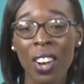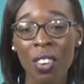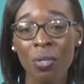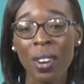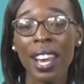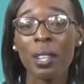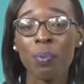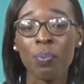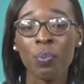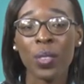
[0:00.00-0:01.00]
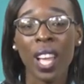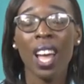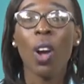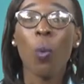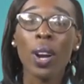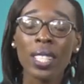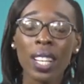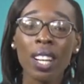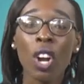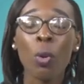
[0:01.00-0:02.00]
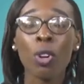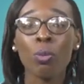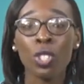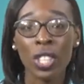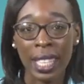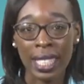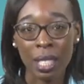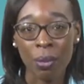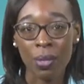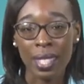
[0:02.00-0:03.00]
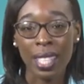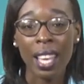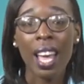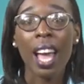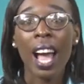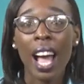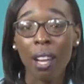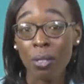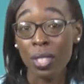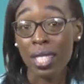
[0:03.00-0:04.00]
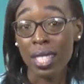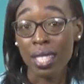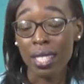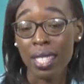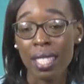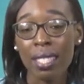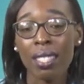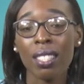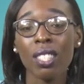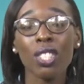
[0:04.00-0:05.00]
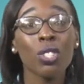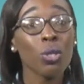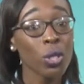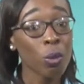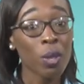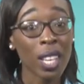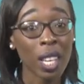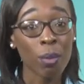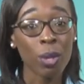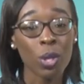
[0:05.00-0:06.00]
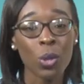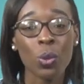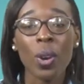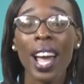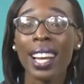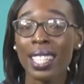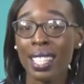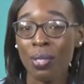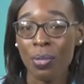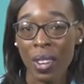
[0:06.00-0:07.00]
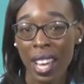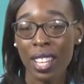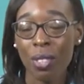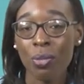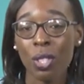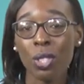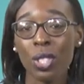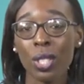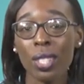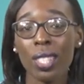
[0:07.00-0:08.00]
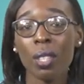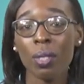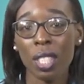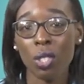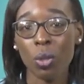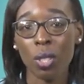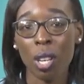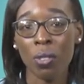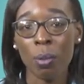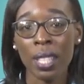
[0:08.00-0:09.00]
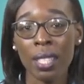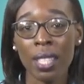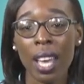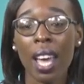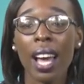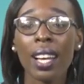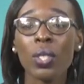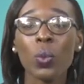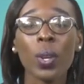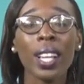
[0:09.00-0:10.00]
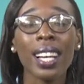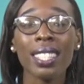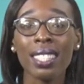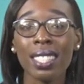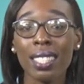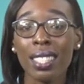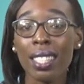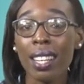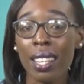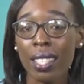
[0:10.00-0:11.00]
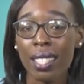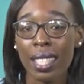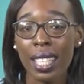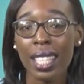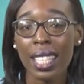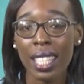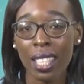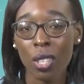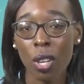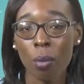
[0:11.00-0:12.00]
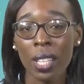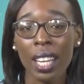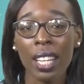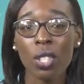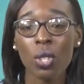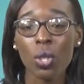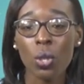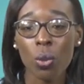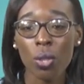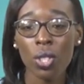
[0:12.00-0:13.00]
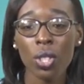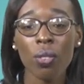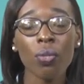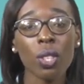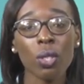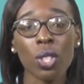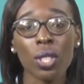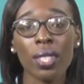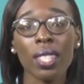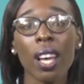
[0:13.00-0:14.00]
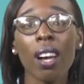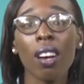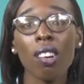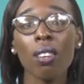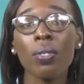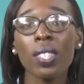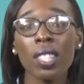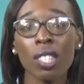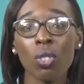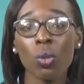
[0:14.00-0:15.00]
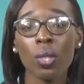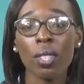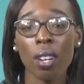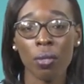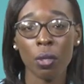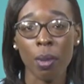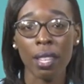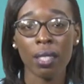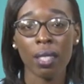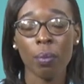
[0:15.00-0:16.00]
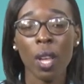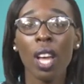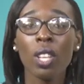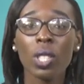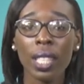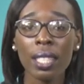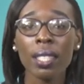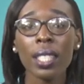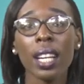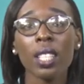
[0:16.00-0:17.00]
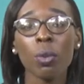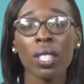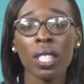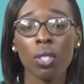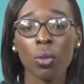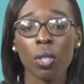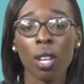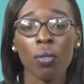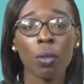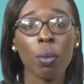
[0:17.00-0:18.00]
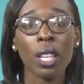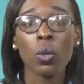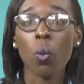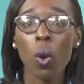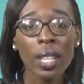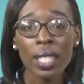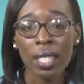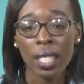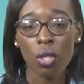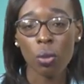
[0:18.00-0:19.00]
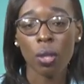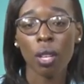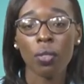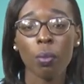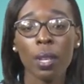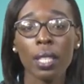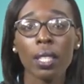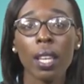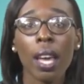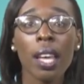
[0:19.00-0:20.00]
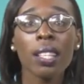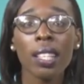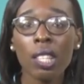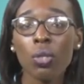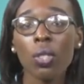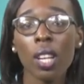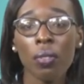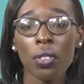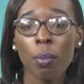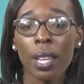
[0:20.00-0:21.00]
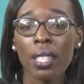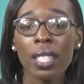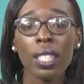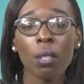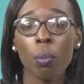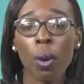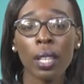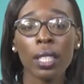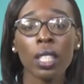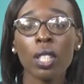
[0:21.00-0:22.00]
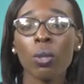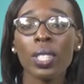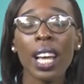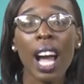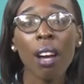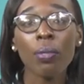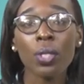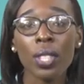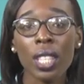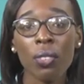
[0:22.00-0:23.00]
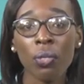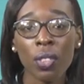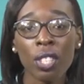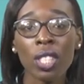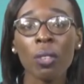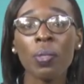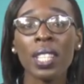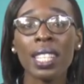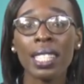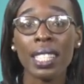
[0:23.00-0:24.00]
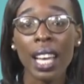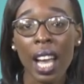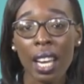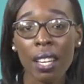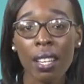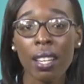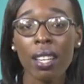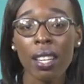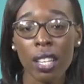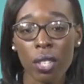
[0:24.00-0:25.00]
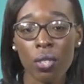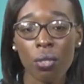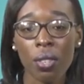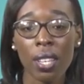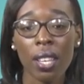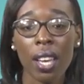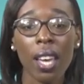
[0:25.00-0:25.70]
All right, what are our objectives? After today's lesson, you should be able to identify the functions of central government as well as discuss the economic and social functions of central government. So let's start with central government. What is central government? Central government is the body that looks after the affairs of the entire country.